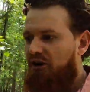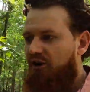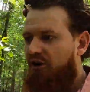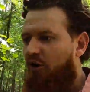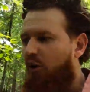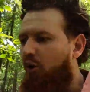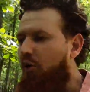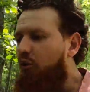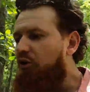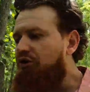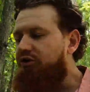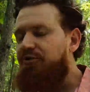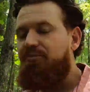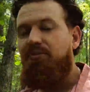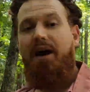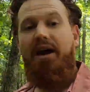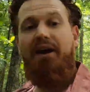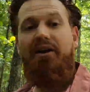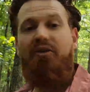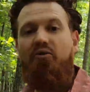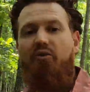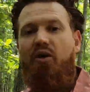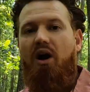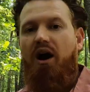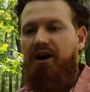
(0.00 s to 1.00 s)
Horseback
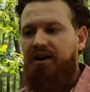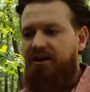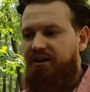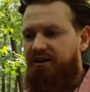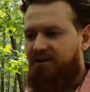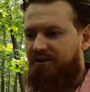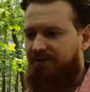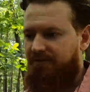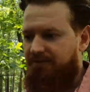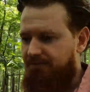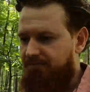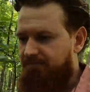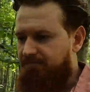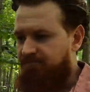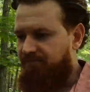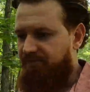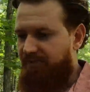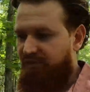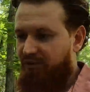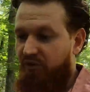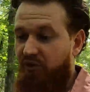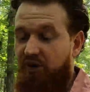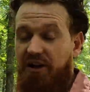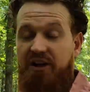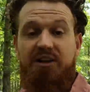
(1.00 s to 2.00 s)
riding,
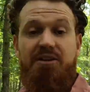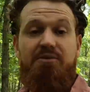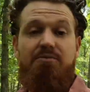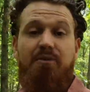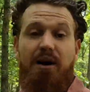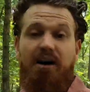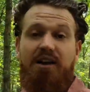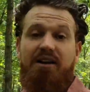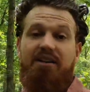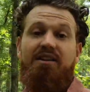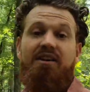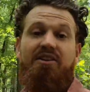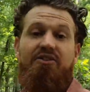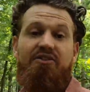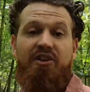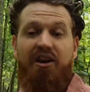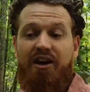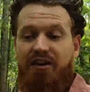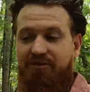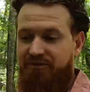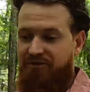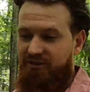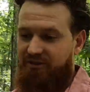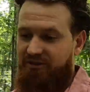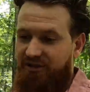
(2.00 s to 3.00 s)
for anybody that's
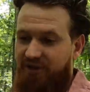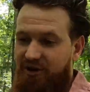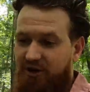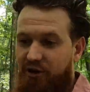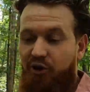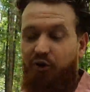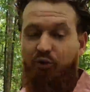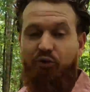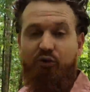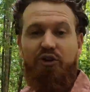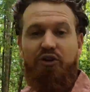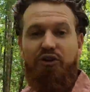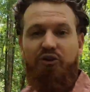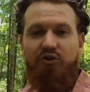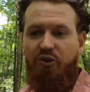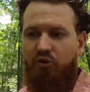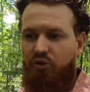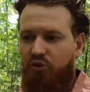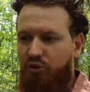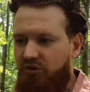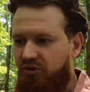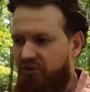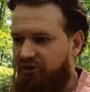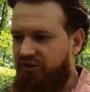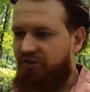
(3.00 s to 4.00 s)
ever ridden a
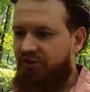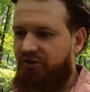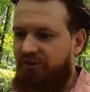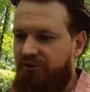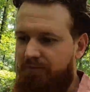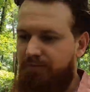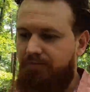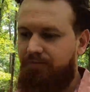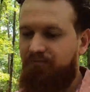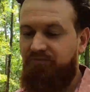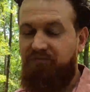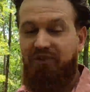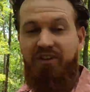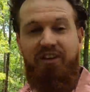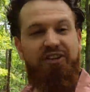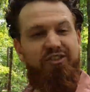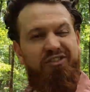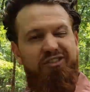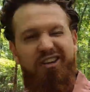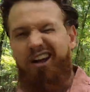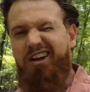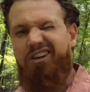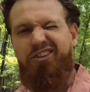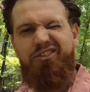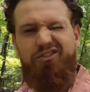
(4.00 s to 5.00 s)
horse, is
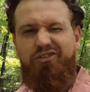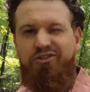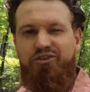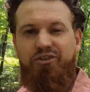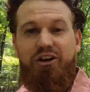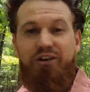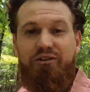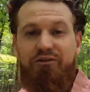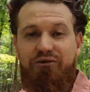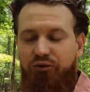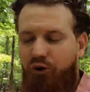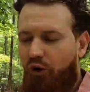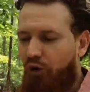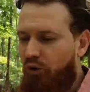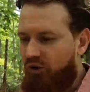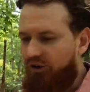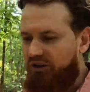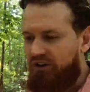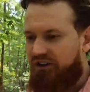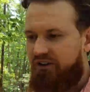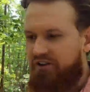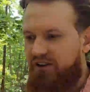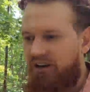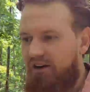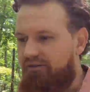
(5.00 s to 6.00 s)
not a straightforward
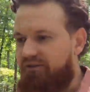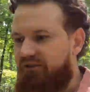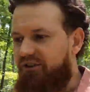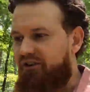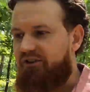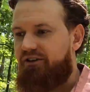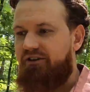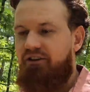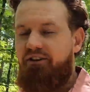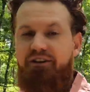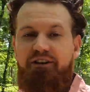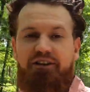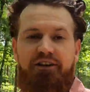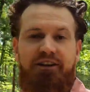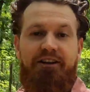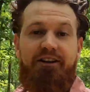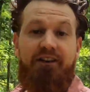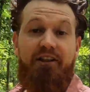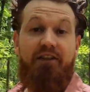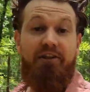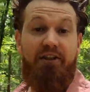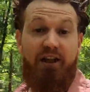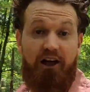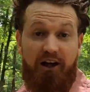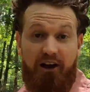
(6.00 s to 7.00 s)
endeavor.
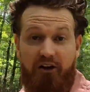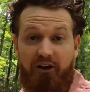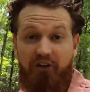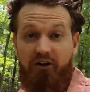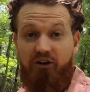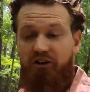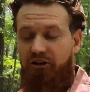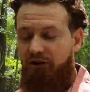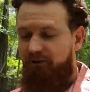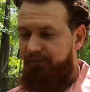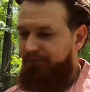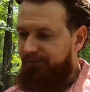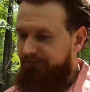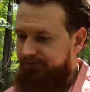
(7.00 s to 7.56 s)
Not at all.